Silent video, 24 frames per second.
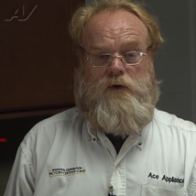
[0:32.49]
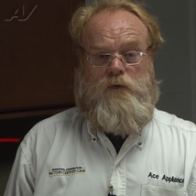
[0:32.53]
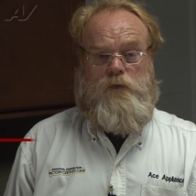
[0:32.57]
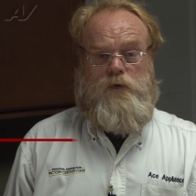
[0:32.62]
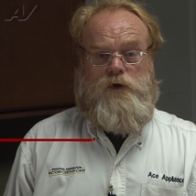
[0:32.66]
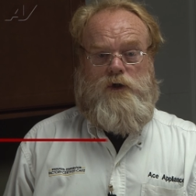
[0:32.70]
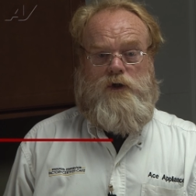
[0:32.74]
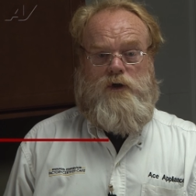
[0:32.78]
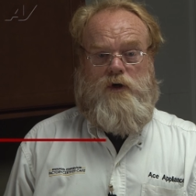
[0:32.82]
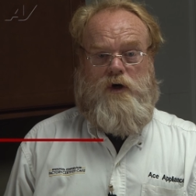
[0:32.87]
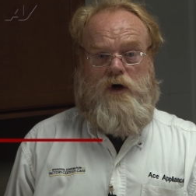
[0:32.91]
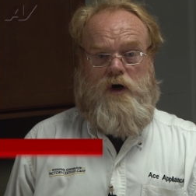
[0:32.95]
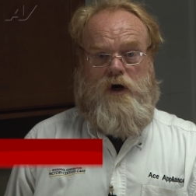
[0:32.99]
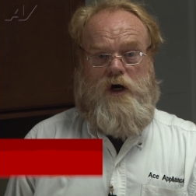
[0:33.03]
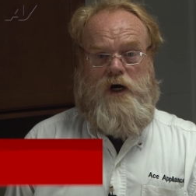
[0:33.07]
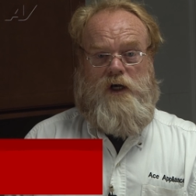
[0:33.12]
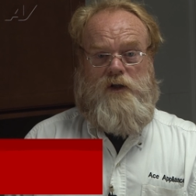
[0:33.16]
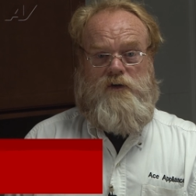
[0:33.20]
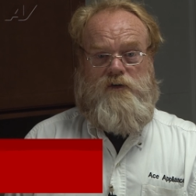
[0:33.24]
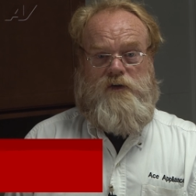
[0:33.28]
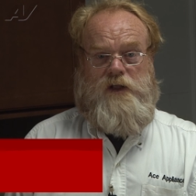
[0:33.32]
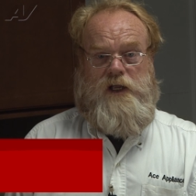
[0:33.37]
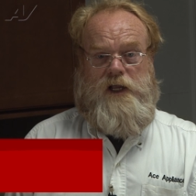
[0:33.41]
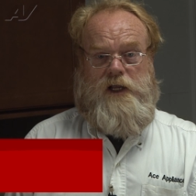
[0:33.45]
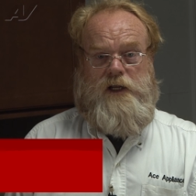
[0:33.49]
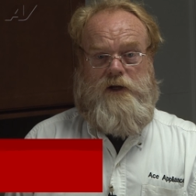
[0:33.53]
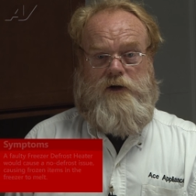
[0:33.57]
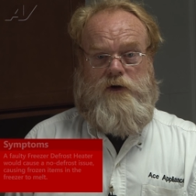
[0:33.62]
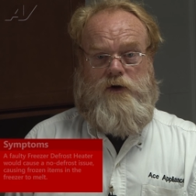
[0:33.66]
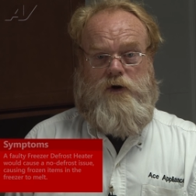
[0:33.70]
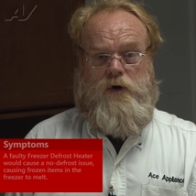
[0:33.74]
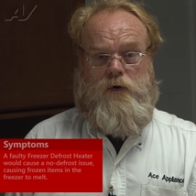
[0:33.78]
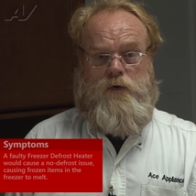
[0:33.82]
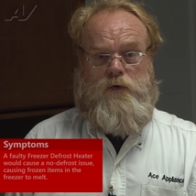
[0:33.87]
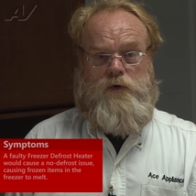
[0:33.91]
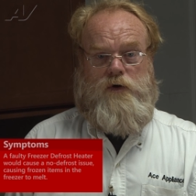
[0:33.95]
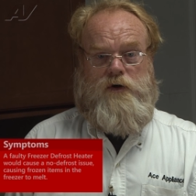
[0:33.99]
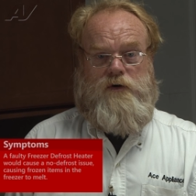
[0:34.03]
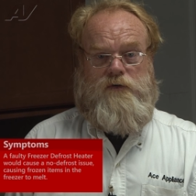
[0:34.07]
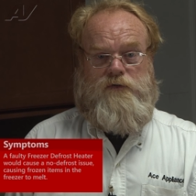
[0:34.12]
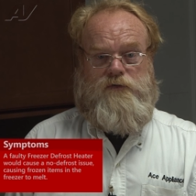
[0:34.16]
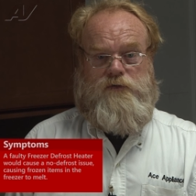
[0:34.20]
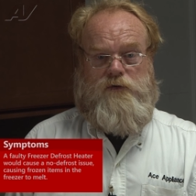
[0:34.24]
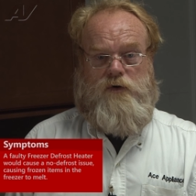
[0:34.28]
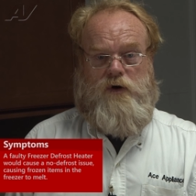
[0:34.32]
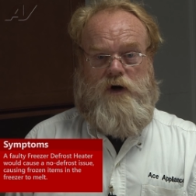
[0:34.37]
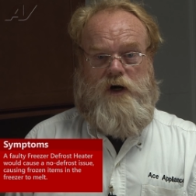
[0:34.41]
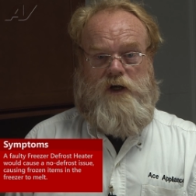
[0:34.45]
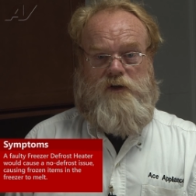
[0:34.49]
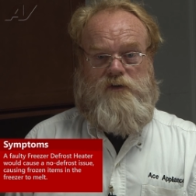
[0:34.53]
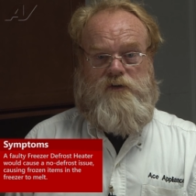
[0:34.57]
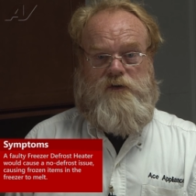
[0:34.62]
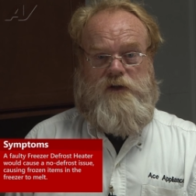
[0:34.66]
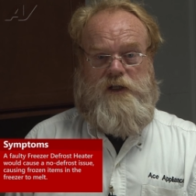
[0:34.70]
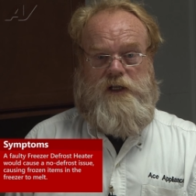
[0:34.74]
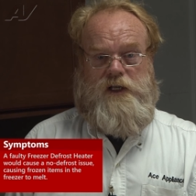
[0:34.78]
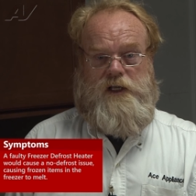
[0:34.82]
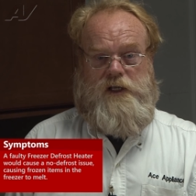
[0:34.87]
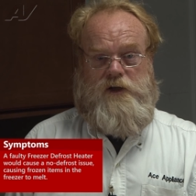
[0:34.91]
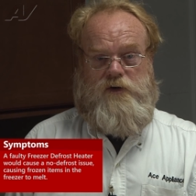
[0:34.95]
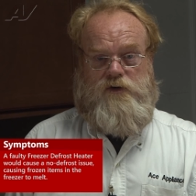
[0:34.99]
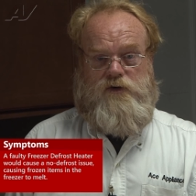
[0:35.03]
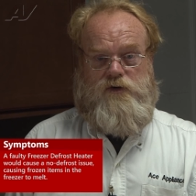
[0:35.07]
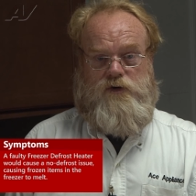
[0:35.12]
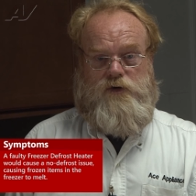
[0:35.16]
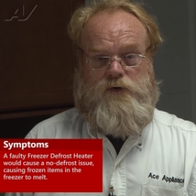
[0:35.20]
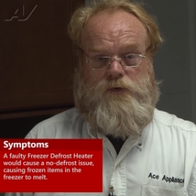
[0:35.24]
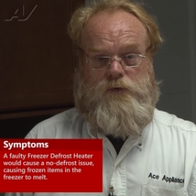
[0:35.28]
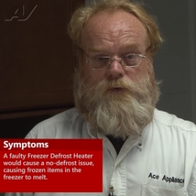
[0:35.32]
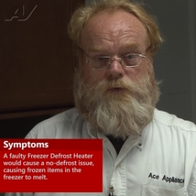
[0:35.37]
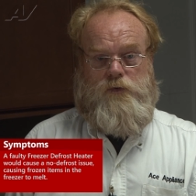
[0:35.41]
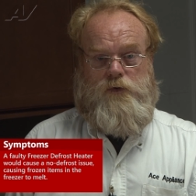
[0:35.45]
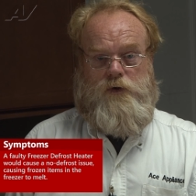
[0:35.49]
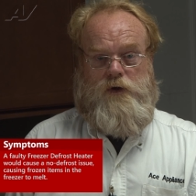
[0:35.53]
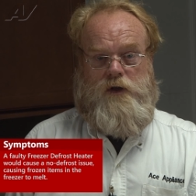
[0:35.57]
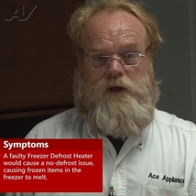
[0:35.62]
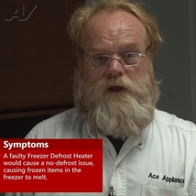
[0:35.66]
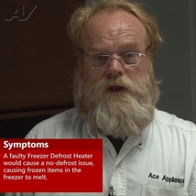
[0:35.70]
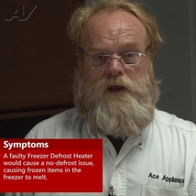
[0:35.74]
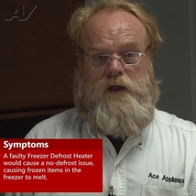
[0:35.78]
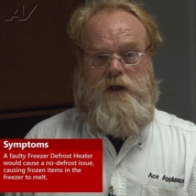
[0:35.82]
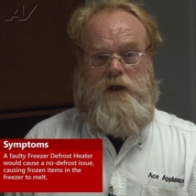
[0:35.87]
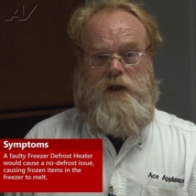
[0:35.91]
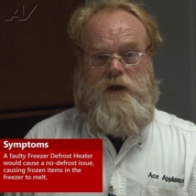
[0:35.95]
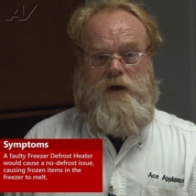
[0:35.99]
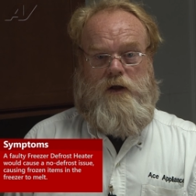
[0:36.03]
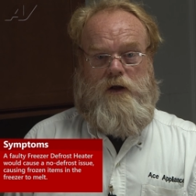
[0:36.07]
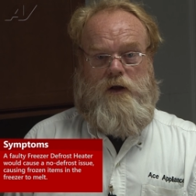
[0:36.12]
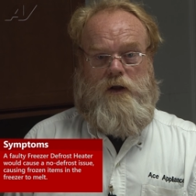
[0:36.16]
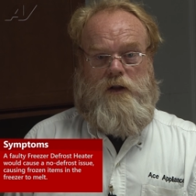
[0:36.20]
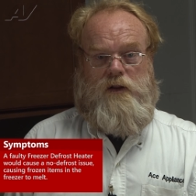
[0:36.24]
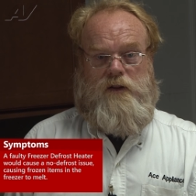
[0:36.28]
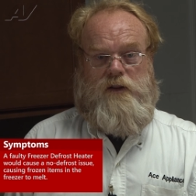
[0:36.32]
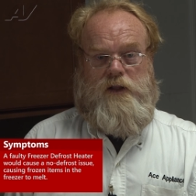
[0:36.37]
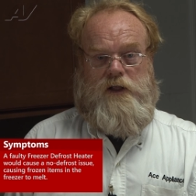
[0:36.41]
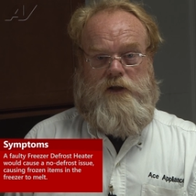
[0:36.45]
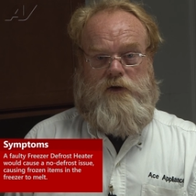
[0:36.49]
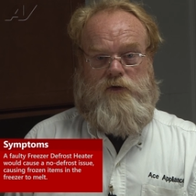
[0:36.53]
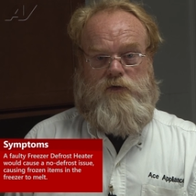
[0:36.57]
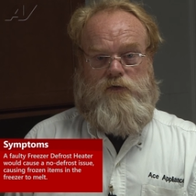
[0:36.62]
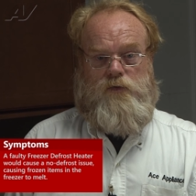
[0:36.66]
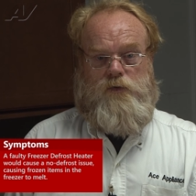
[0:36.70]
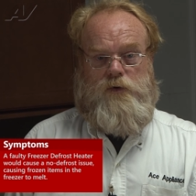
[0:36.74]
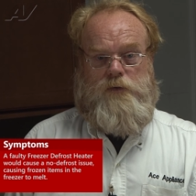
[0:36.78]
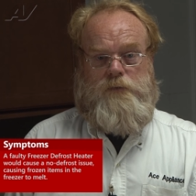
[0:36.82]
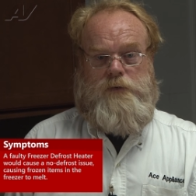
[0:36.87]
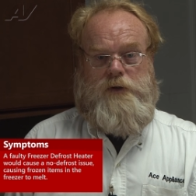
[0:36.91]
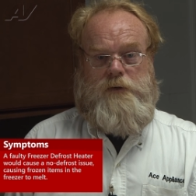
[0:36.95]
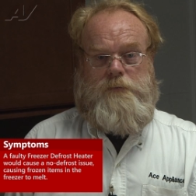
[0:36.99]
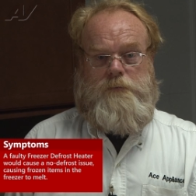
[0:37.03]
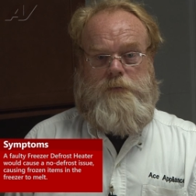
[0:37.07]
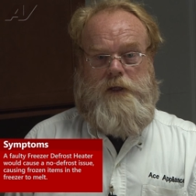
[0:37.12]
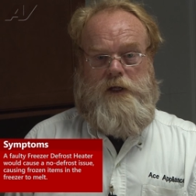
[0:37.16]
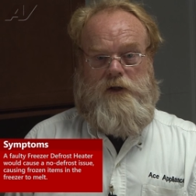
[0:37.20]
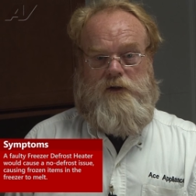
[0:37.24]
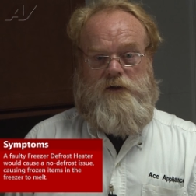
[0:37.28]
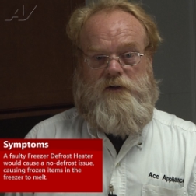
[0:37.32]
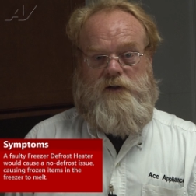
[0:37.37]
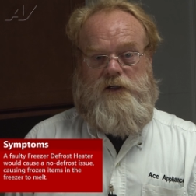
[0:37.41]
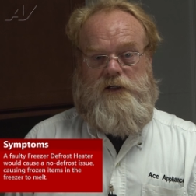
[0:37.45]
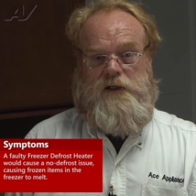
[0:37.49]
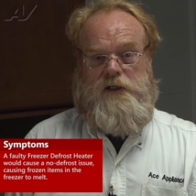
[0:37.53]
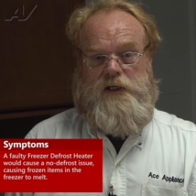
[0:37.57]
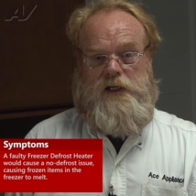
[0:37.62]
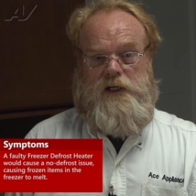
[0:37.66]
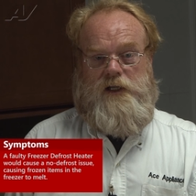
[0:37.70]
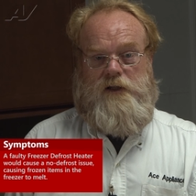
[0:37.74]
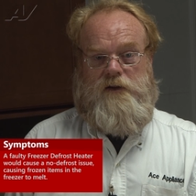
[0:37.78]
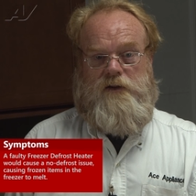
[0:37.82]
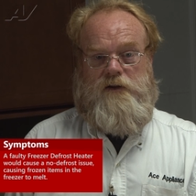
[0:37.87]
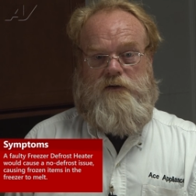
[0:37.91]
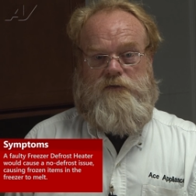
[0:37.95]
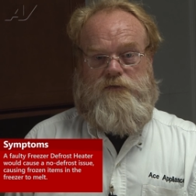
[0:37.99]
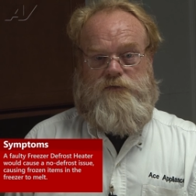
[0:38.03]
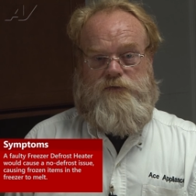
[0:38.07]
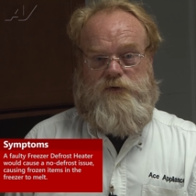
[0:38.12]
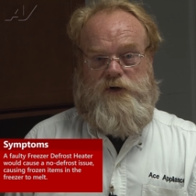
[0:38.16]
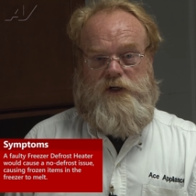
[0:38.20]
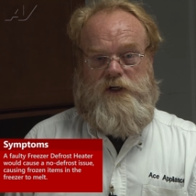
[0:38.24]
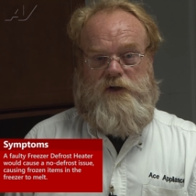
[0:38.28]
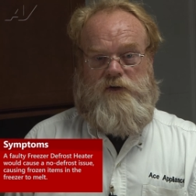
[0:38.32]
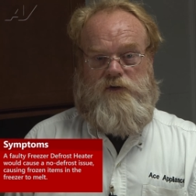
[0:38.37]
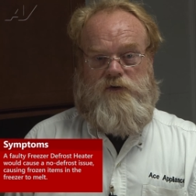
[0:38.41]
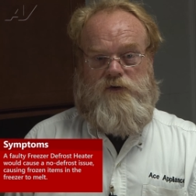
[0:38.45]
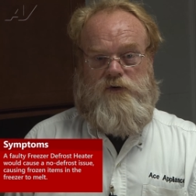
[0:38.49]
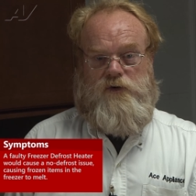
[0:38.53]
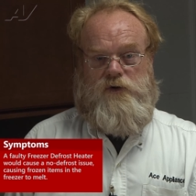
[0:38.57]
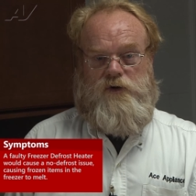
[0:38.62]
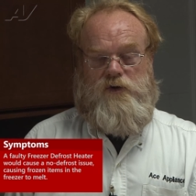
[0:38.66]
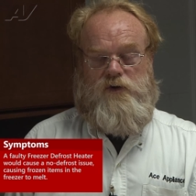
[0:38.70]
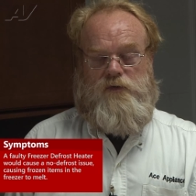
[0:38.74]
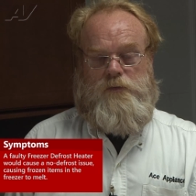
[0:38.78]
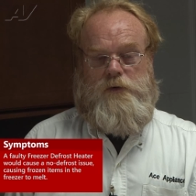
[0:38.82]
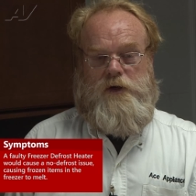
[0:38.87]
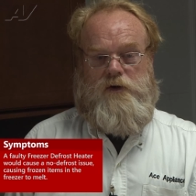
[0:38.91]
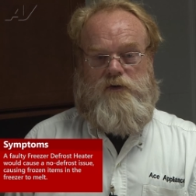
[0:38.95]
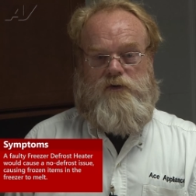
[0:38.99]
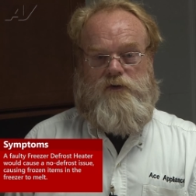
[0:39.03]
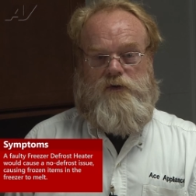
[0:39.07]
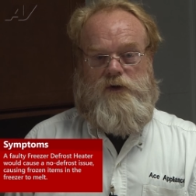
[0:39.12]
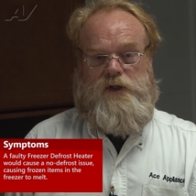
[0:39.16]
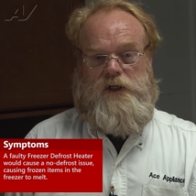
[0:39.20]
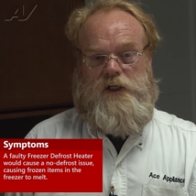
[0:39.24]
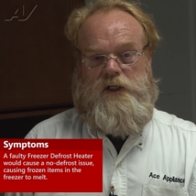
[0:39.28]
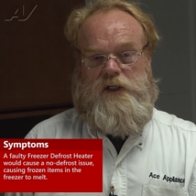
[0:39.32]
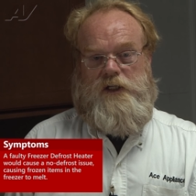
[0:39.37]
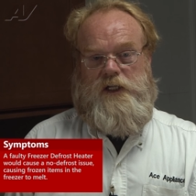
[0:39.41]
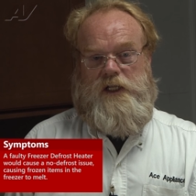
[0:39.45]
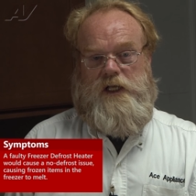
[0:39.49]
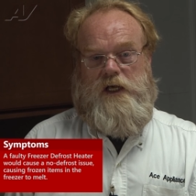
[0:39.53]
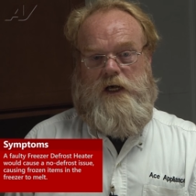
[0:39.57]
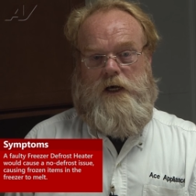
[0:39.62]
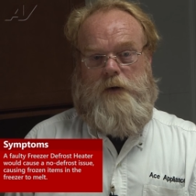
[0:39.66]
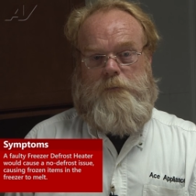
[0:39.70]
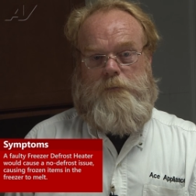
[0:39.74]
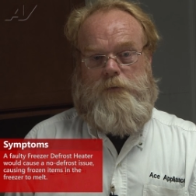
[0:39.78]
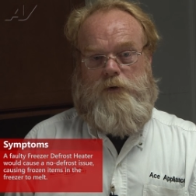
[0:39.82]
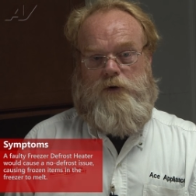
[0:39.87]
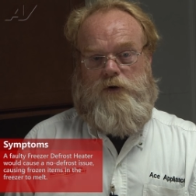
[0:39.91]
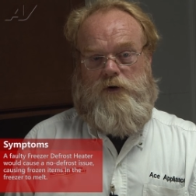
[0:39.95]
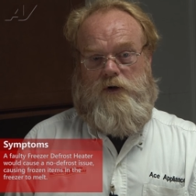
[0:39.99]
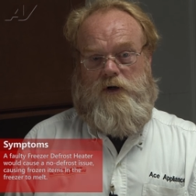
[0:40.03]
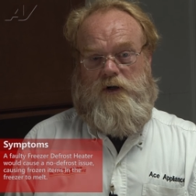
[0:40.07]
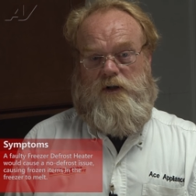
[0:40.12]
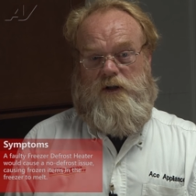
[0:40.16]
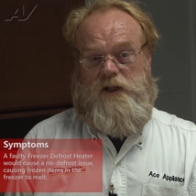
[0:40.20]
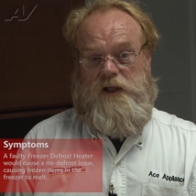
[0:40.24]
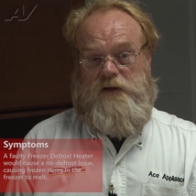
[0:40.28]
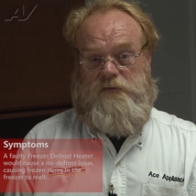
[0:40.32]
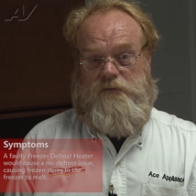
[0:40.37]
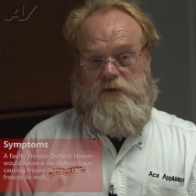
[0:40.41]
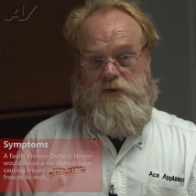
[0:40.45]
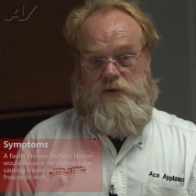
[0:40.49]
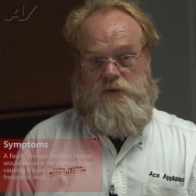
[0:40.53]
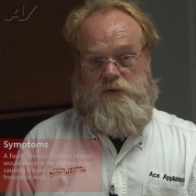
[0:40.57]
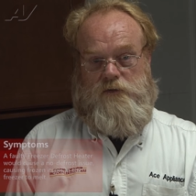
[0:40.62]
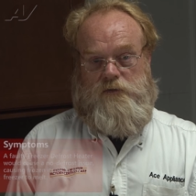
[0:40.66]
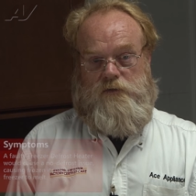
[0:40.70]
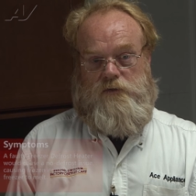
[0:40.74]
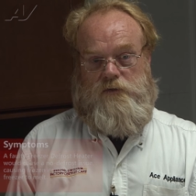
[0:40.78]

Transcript: would cause a no defrost issue. Things would be melting in the freezer, especially in the upper level.